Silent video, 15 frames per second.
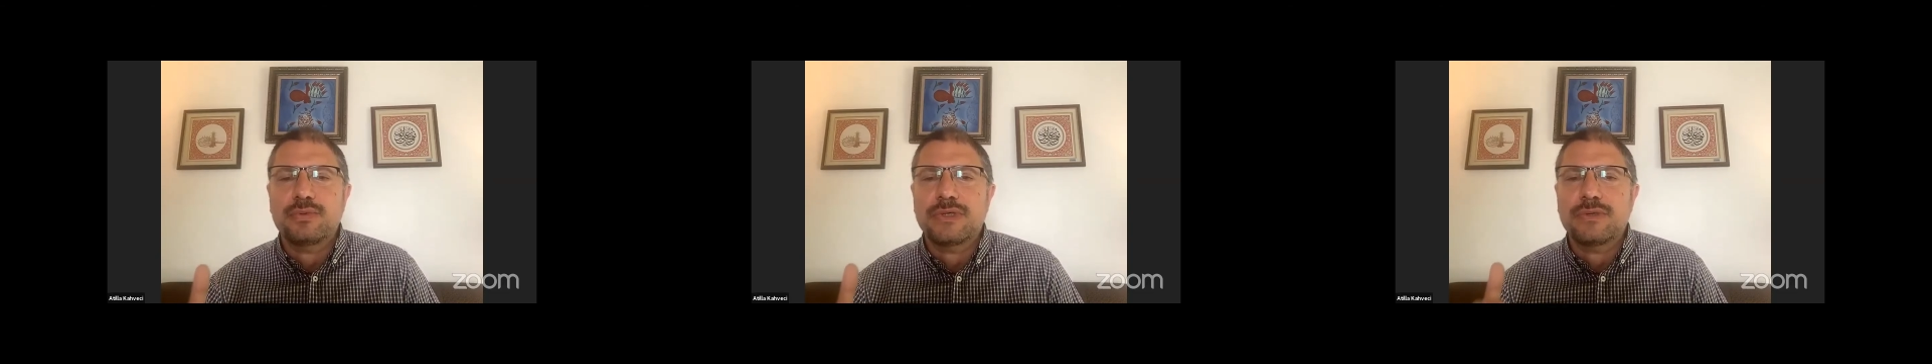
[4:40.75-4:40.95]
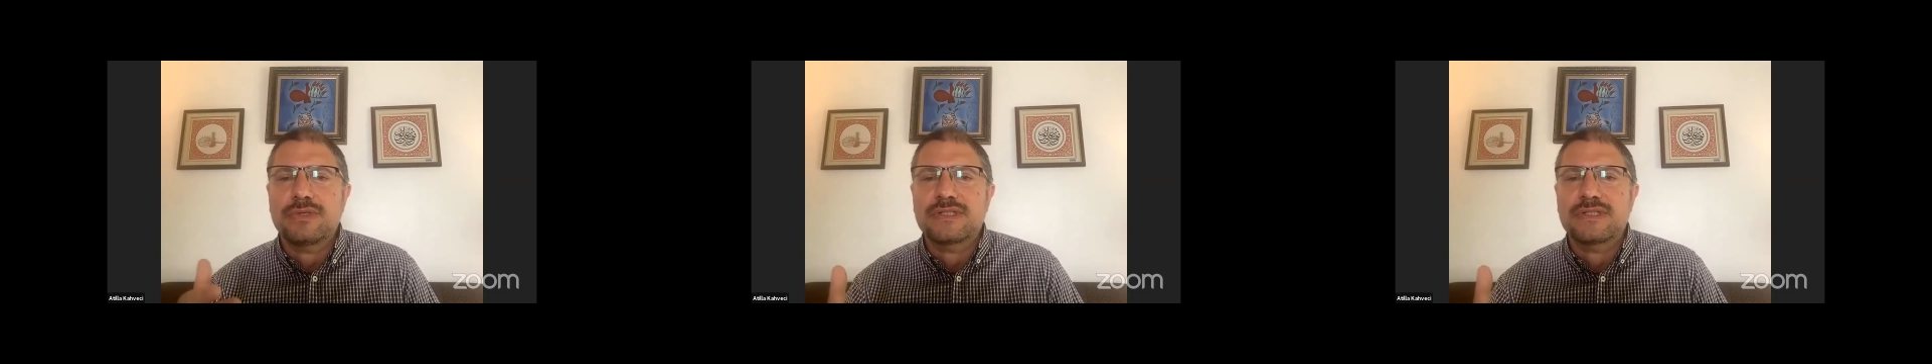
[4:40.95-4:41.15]

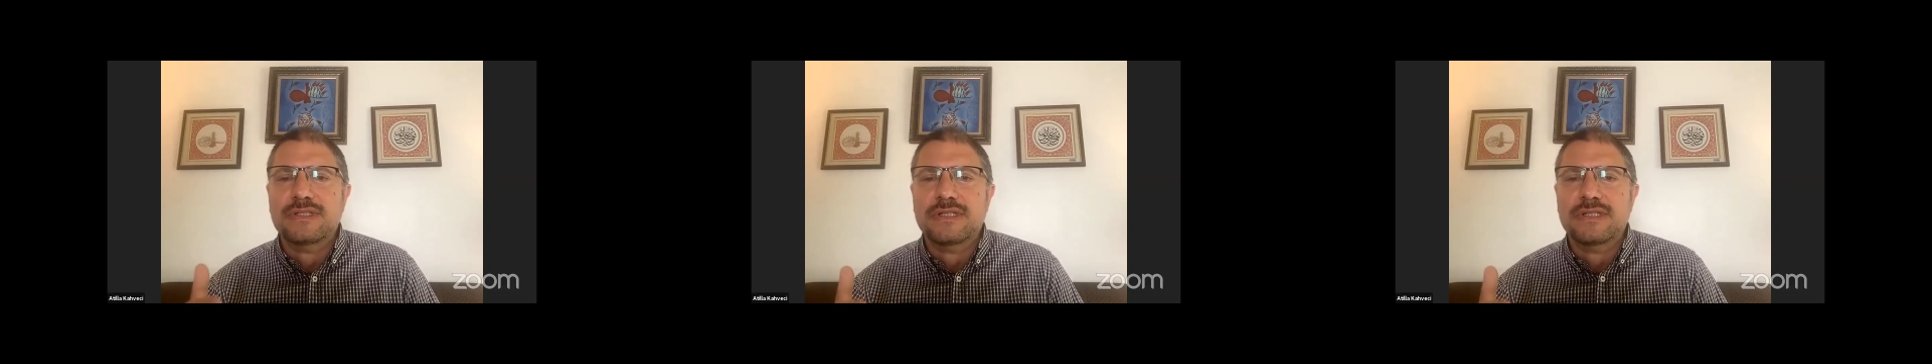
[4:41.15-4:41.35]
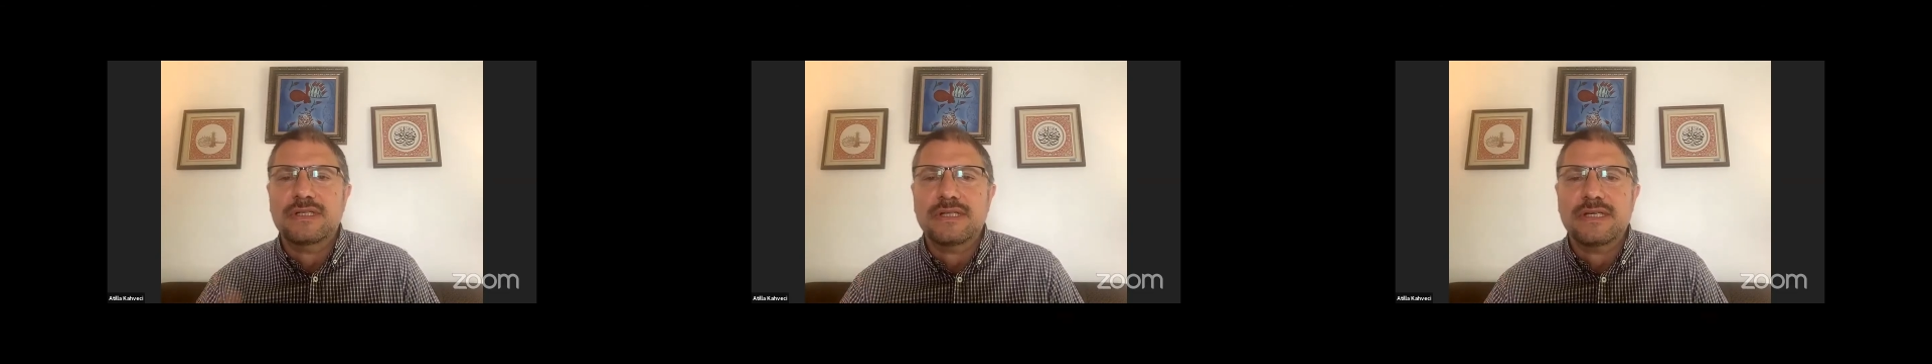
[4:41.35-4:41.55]
What was
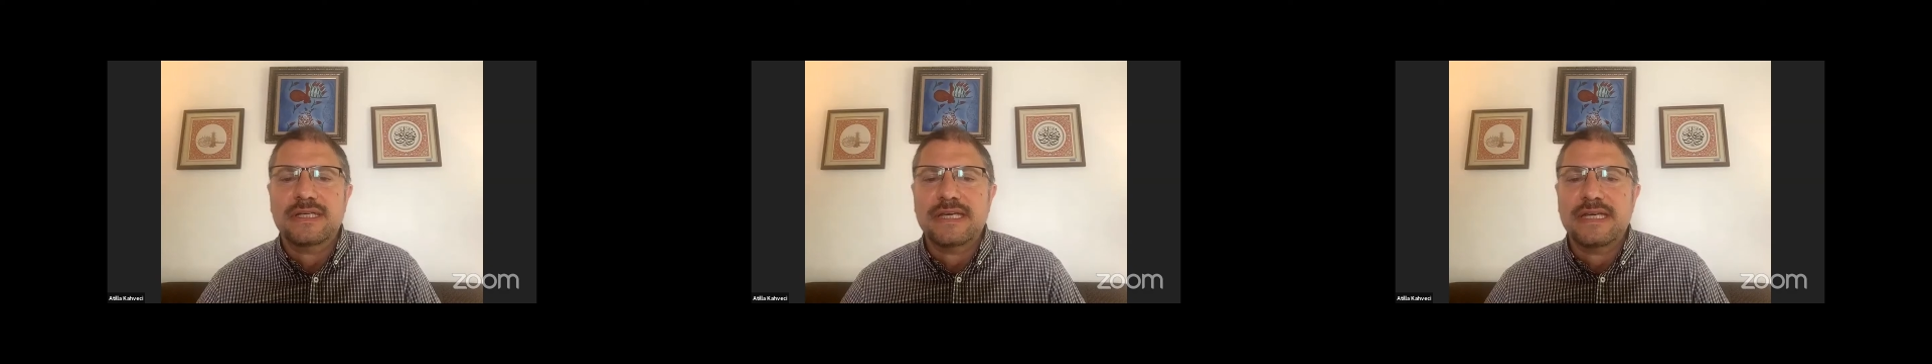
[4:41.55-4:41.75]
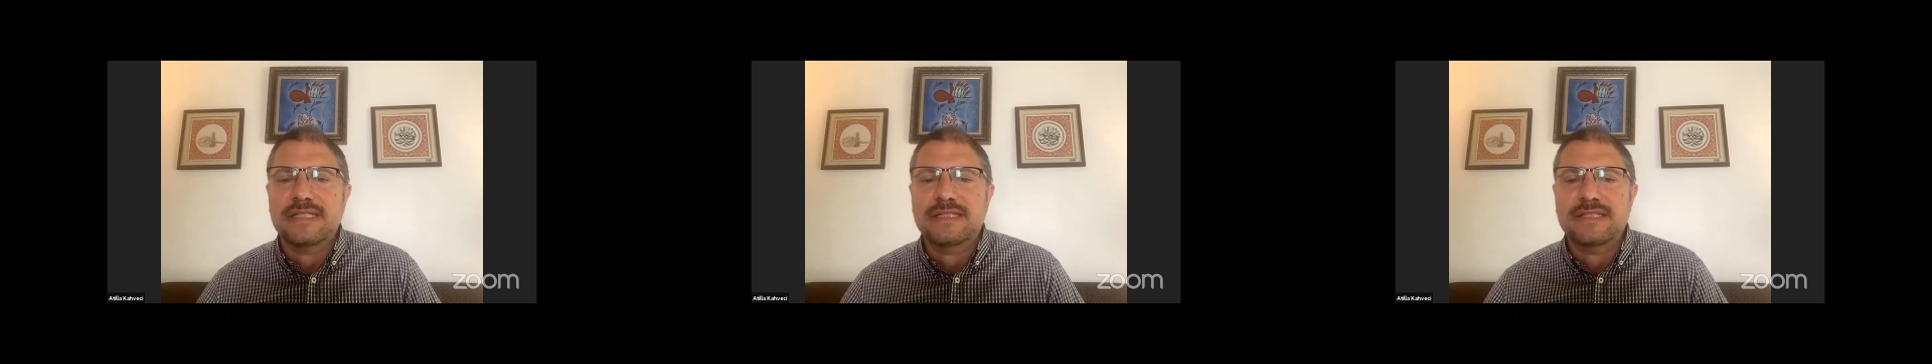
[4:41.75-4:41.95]

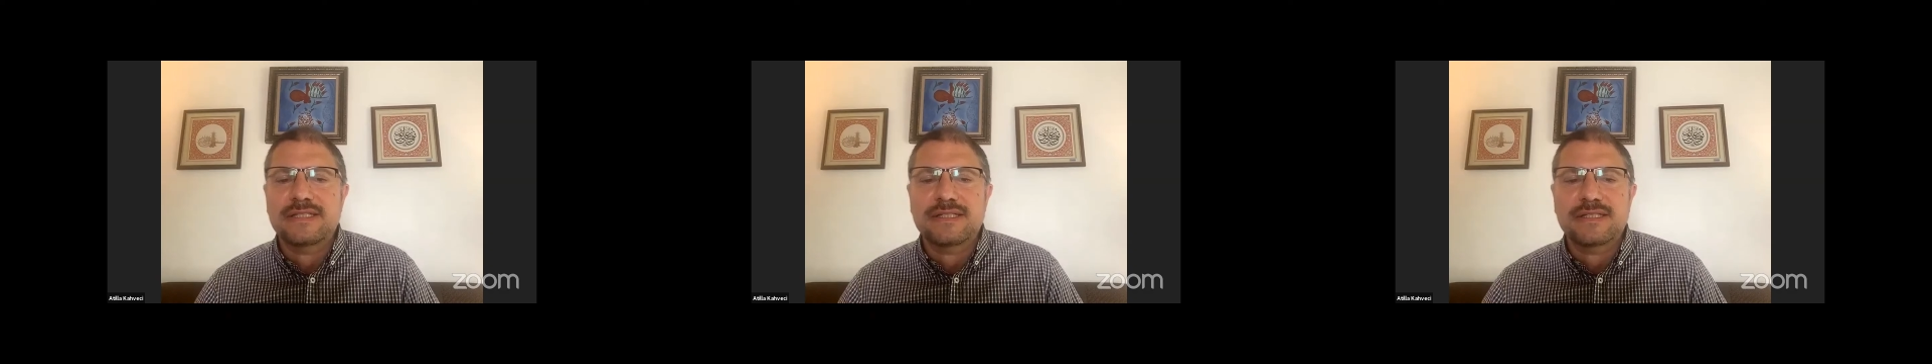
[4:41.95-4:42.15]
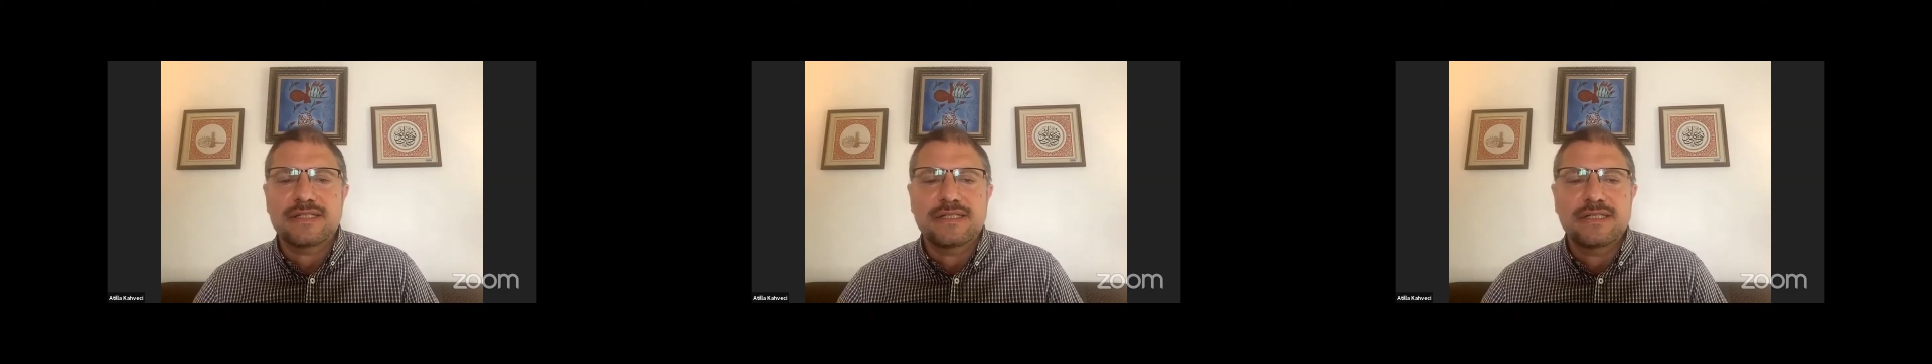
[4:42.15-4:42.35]

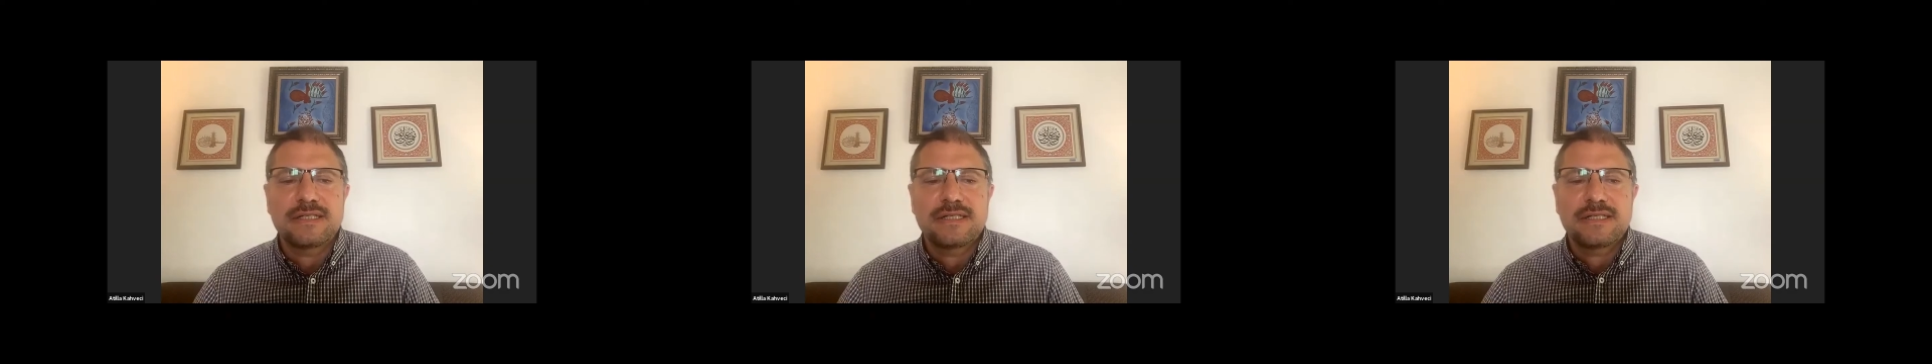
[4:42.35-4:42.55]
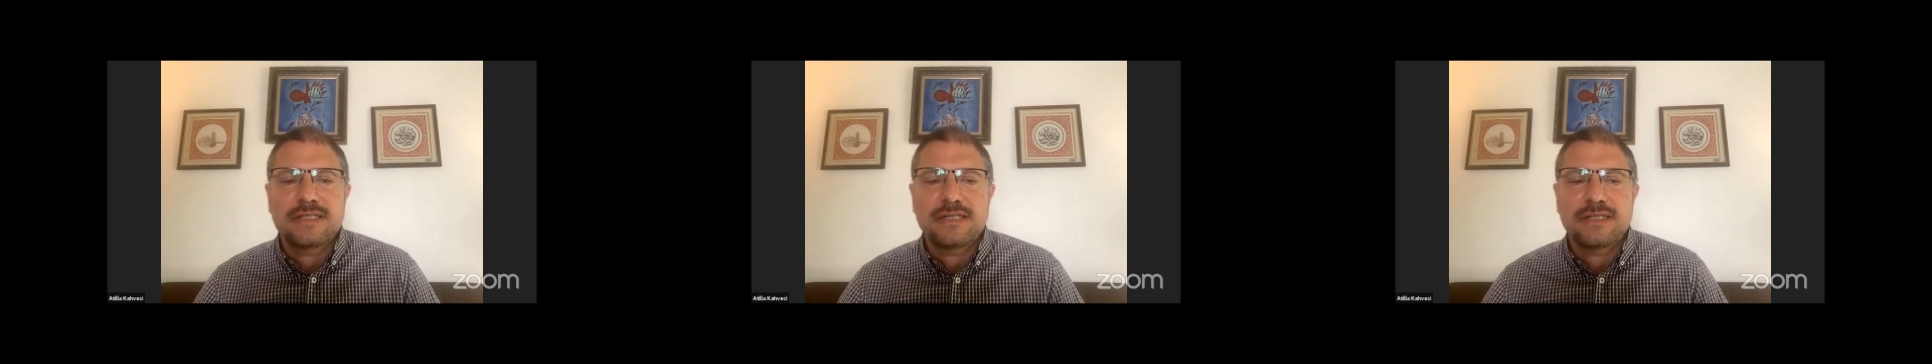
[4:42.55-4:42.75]

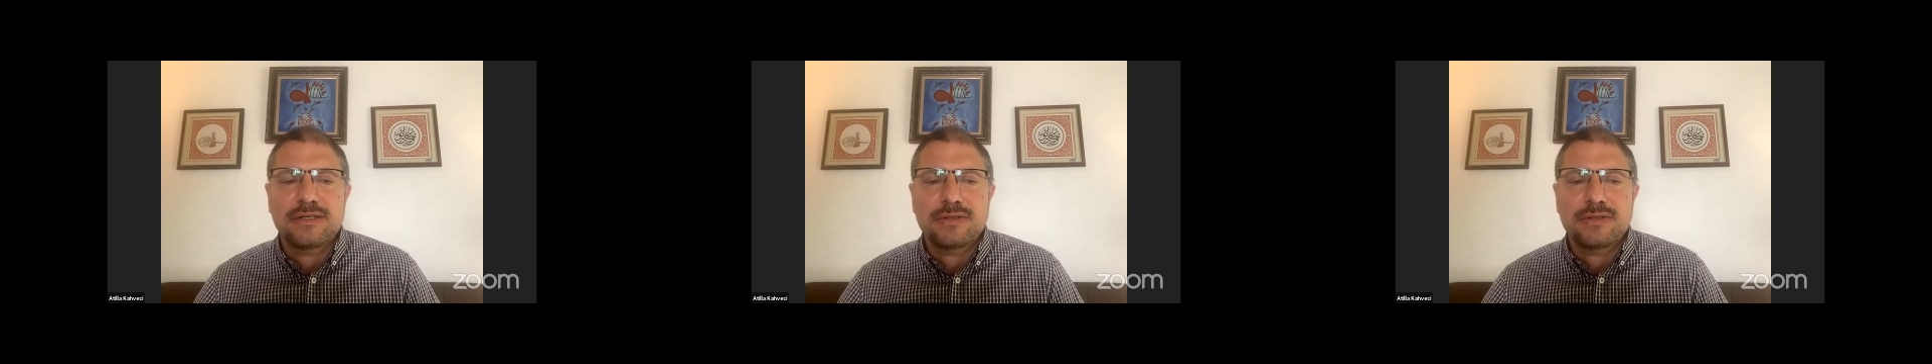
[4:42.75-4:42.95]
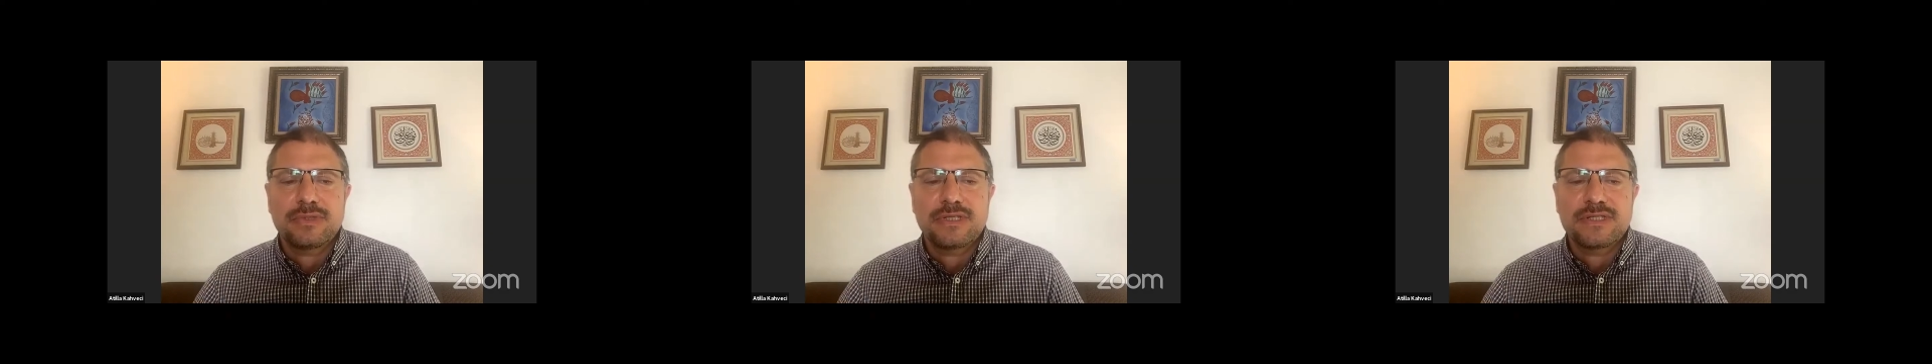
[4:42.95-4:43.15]

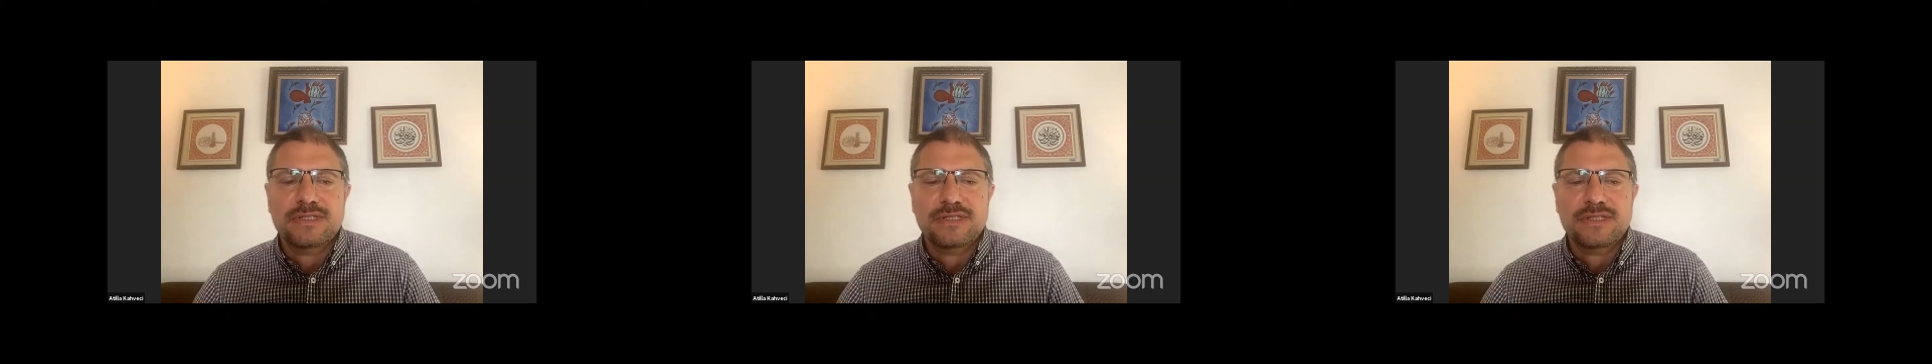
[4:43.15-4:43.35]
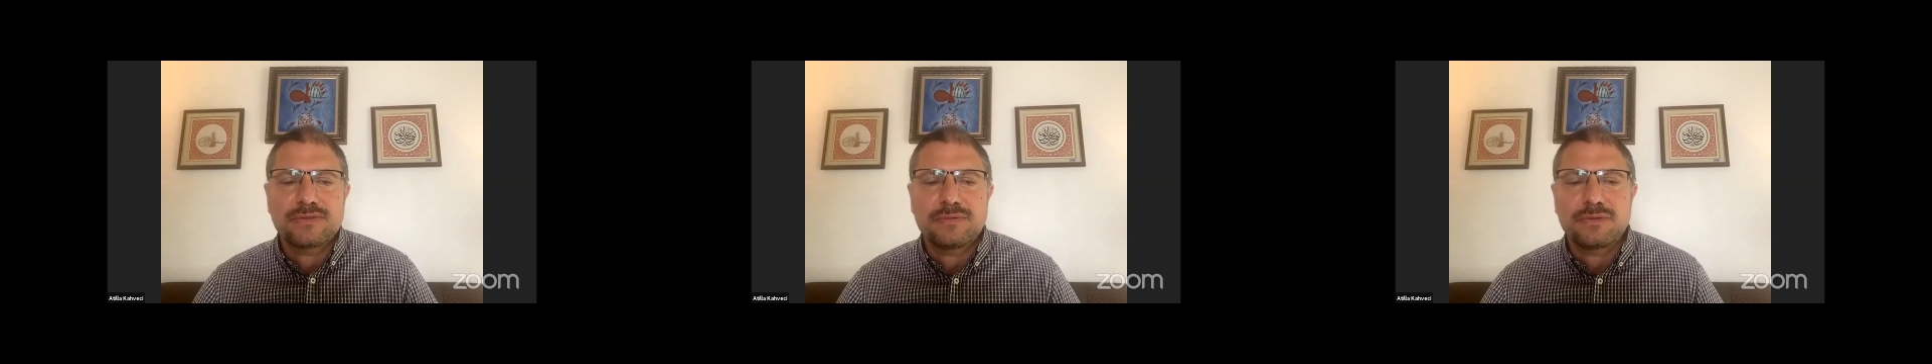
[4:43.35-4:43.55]
what
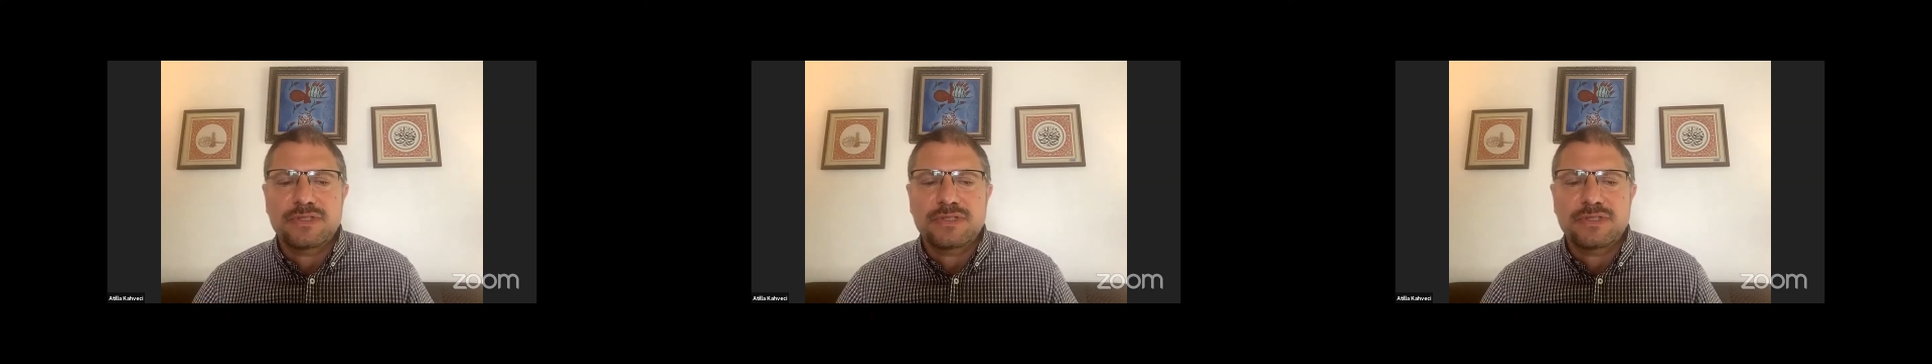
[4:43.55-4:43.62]
is